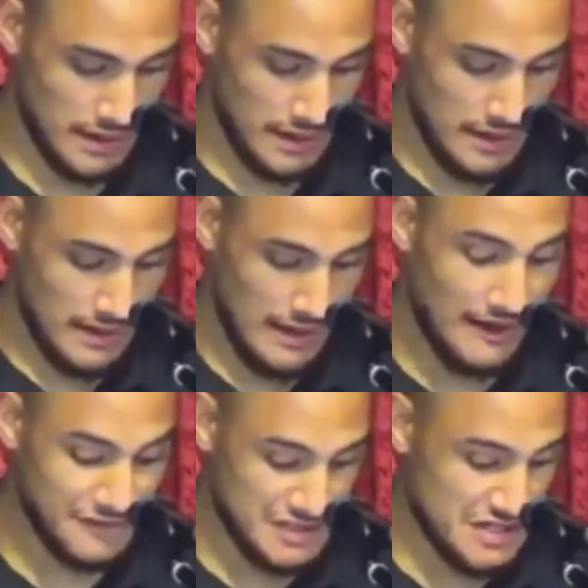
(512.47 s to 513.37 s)

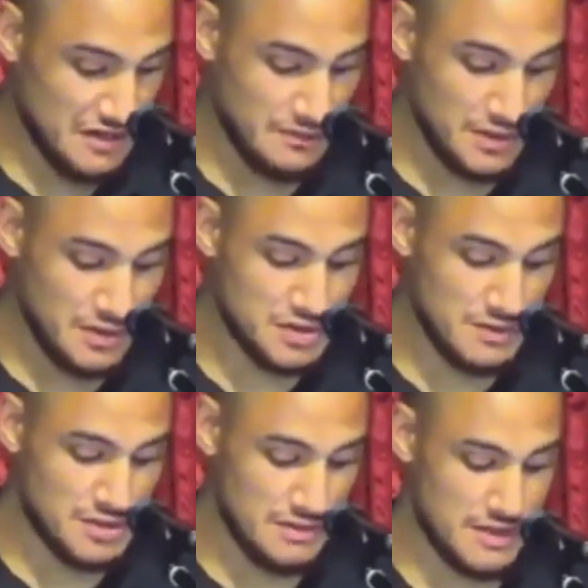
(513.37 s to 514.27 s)
After sharing a meal,
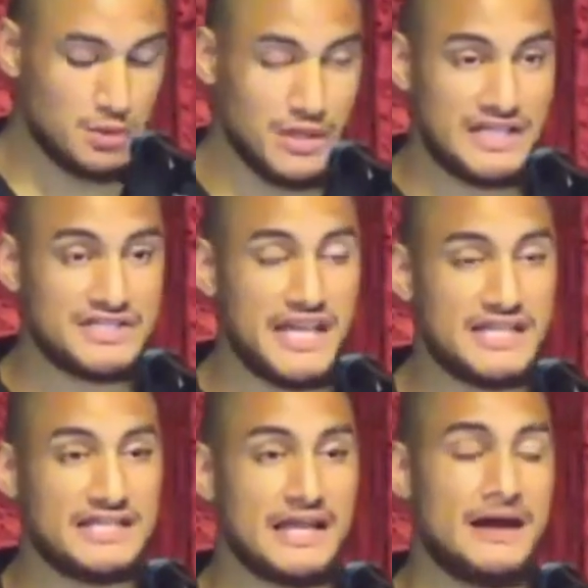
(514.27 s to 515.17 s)
sometimes they would
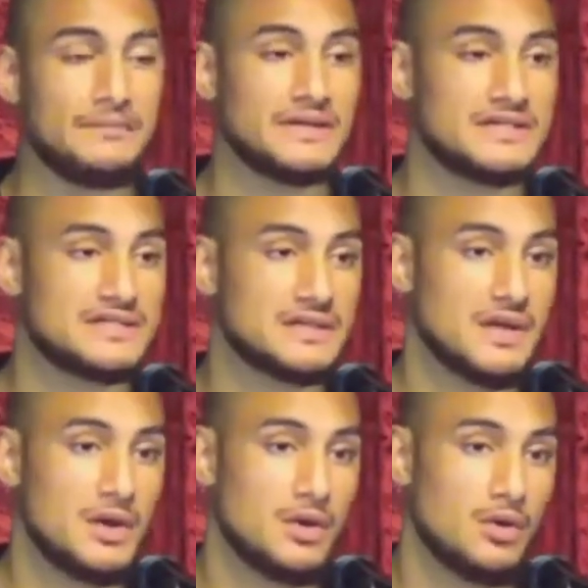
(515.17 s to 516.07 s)
exchange garments
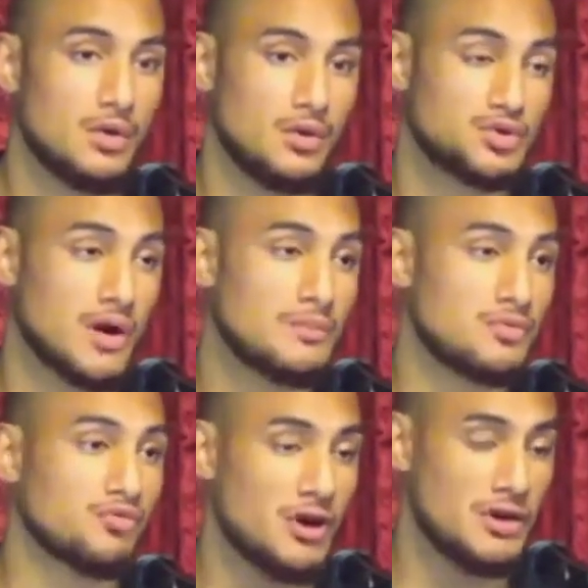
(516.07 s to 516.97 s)
or tribal
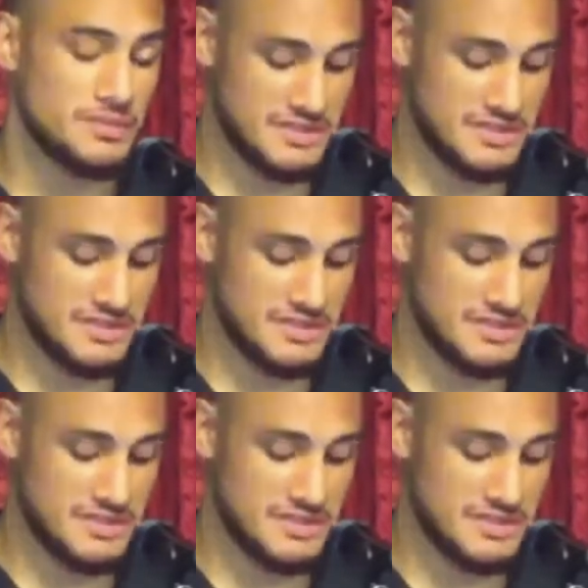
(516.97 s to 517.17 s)
robes.